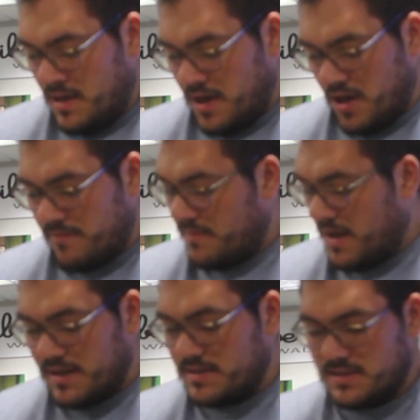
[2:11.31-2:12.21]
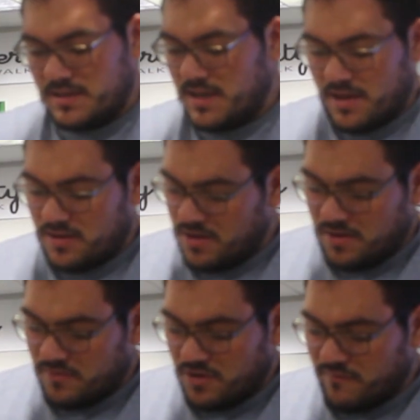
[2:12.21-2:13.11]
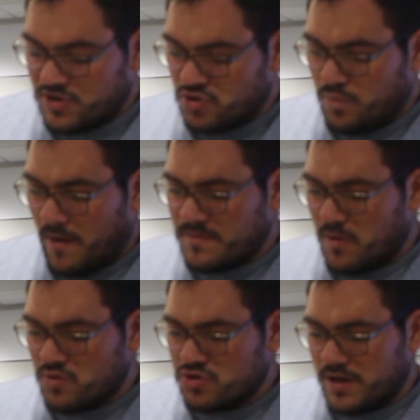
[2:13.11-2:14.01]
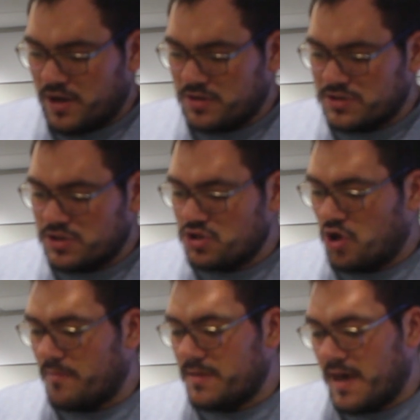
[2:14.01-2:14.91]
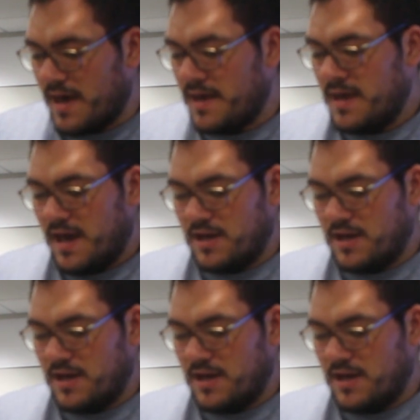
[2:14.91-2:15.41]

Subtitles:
And yeah, the original pipes bolt straight onto the top there,